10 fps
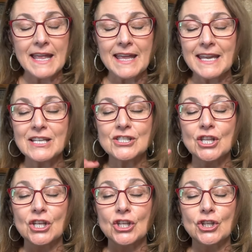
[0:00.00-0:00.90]
it is
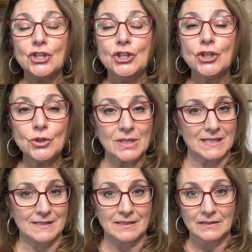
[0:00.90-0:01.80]
the
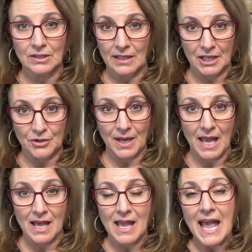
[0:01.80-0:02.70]
cutest little
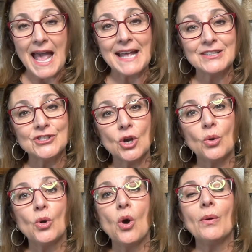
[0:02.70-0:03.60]
area. And
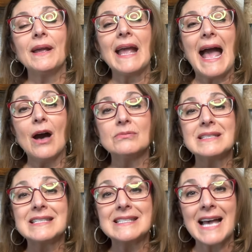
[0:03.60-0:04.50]
so going
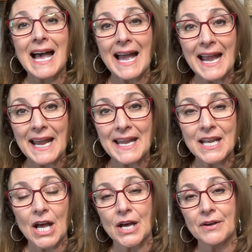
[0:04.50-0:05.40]
outside
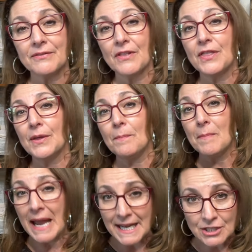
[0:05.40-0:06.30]
of the
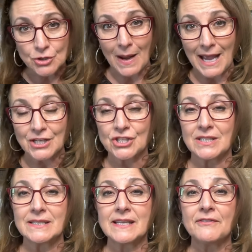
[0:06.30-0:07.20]
main
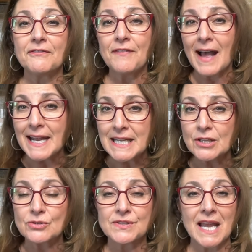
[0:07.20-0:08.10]
attractions and finding
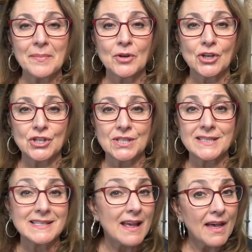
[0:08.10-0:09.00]
those
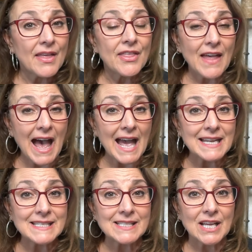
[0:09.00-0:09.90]
neighborhoods
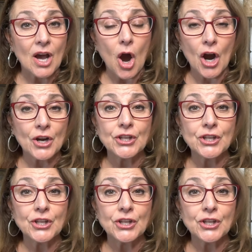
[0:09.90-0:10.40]
that are